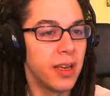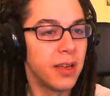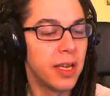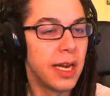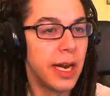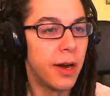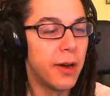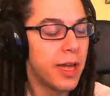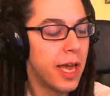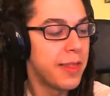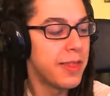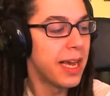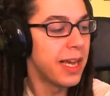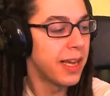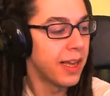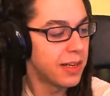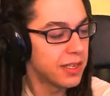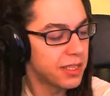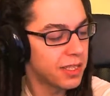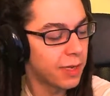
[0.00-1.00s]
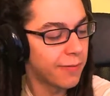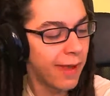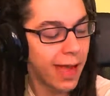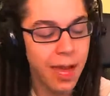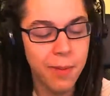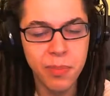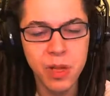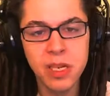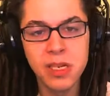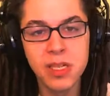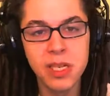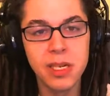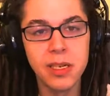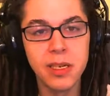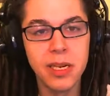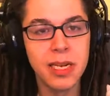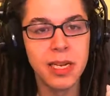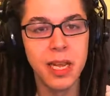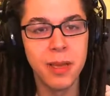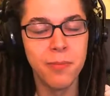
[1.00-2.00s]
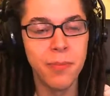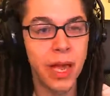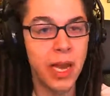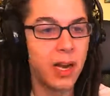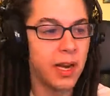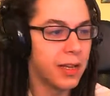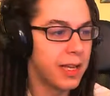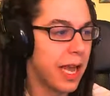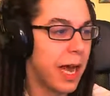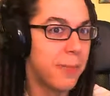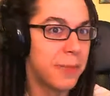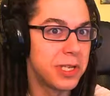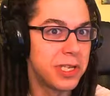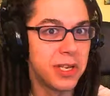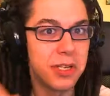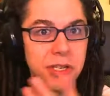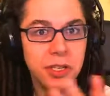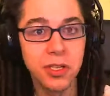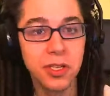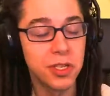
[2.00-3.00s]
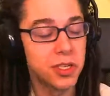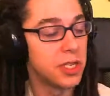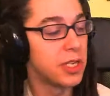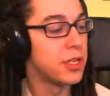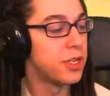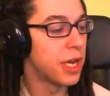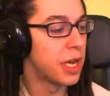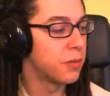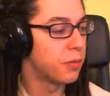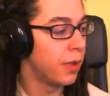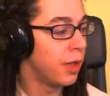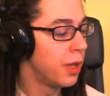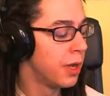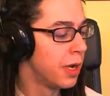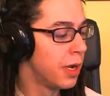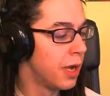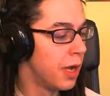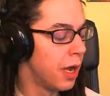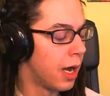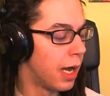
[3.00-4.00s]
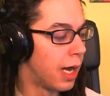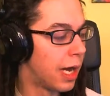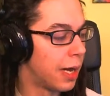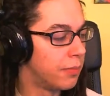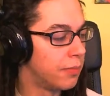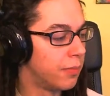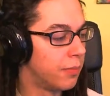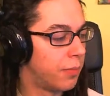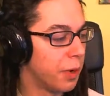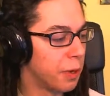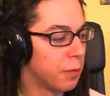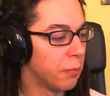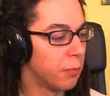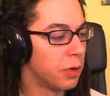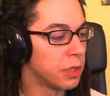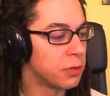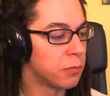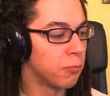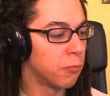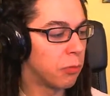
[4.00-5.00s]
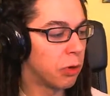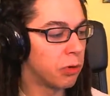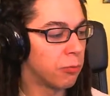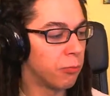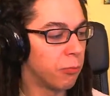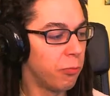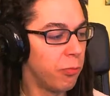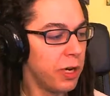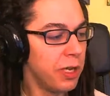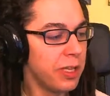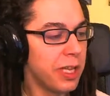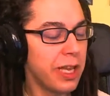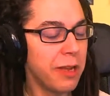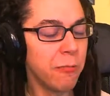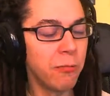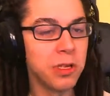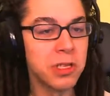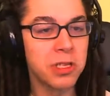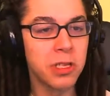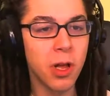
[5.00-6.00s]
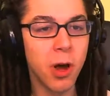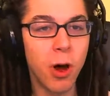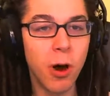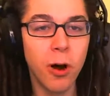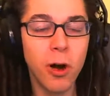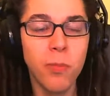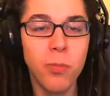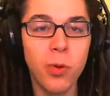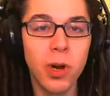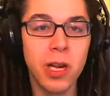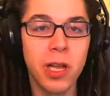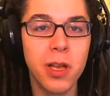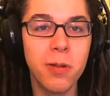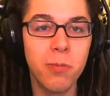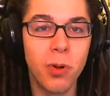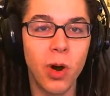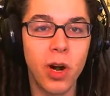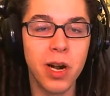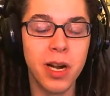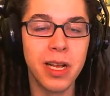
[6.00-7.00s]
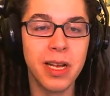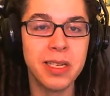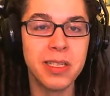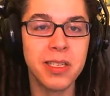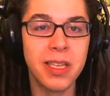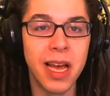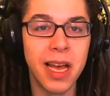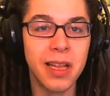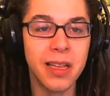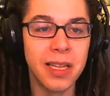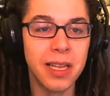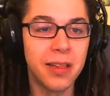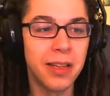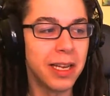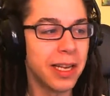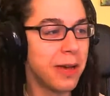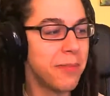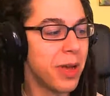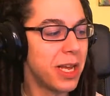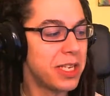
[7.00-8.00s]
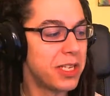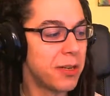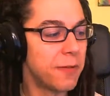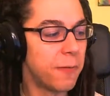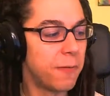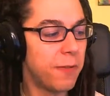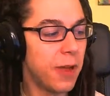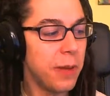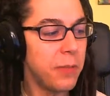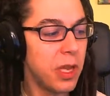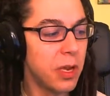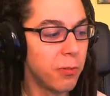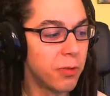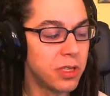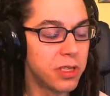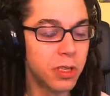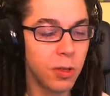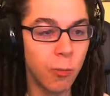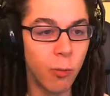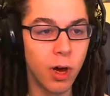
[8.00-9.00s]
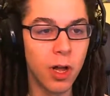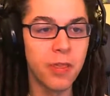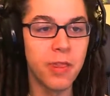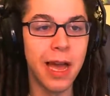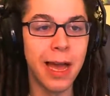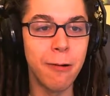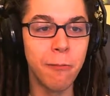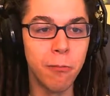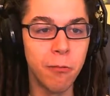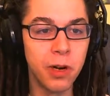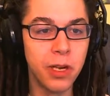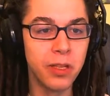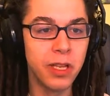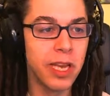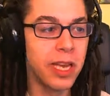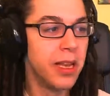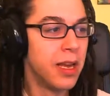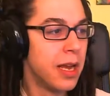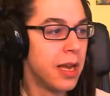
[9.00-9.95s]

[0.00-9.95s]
and that kind of stuff happens in competitive competition just in general. But what really was the heartbreaking part is that, like I mentioned, Febby was the one that really,